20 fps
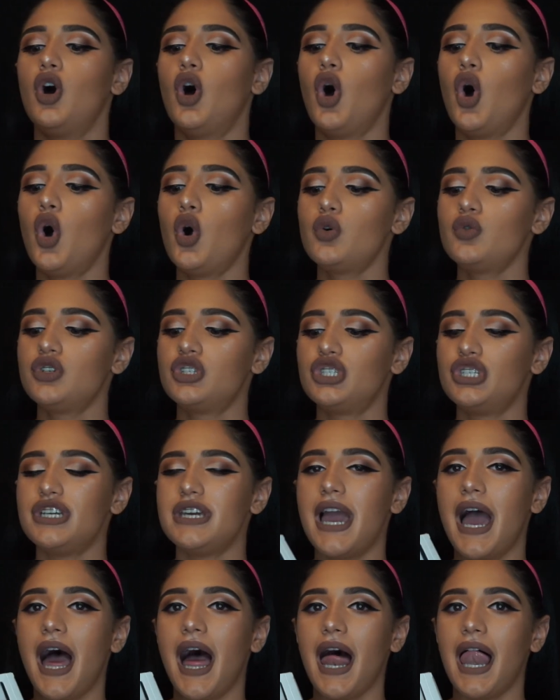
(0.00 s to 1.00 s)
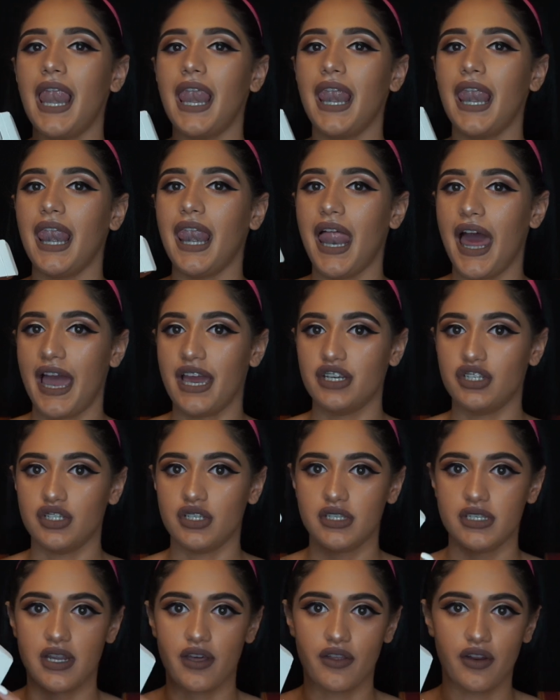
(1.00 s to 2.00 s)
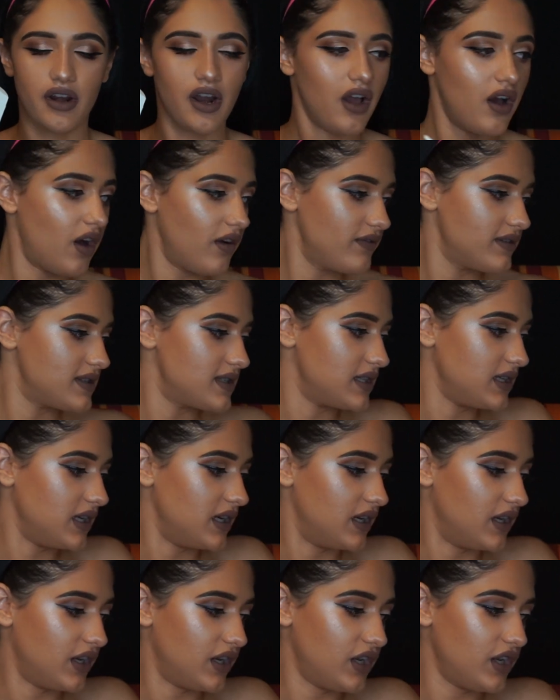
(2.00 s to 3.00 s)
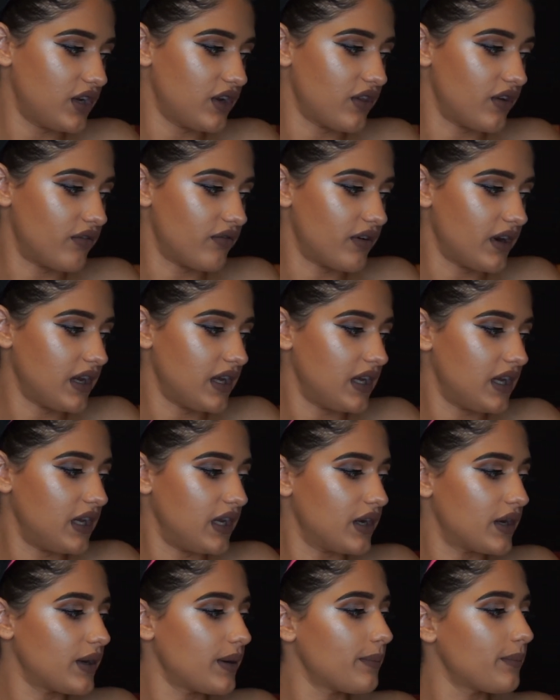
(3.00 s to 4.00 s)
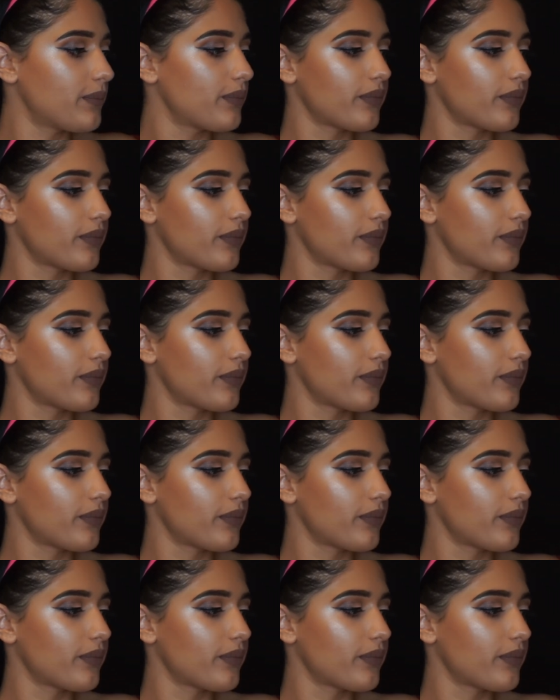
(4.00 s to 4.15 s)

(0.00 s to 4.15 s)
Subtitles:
OG lashes. Now they're not obviously here, they're right here.